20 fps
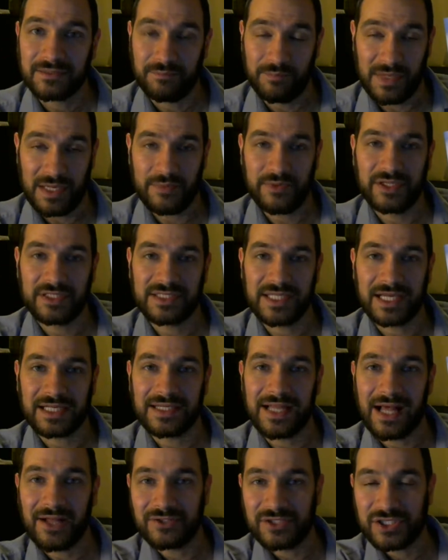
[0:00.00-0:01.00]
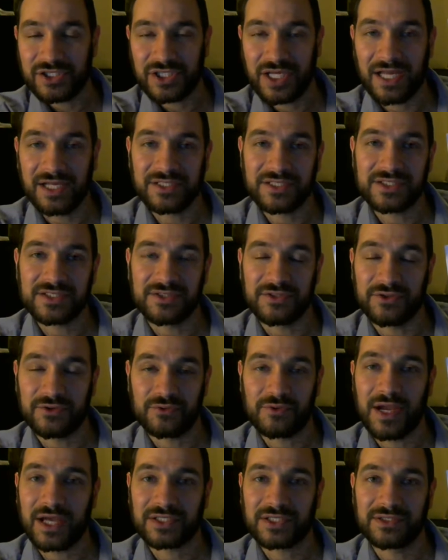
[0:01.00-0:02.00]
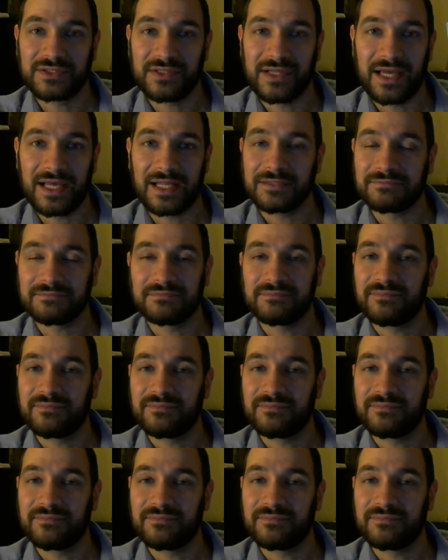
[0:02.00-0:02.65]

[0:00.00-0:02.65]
Maybe the technology changes in a direction that